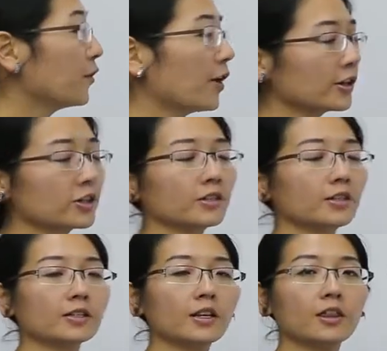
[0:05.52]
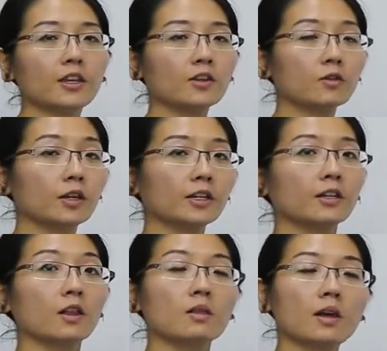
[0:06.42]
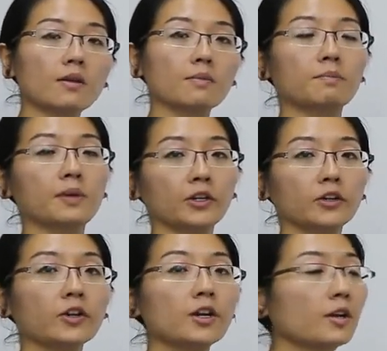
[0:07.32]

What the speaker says: fractions, I think you'll like it a lot better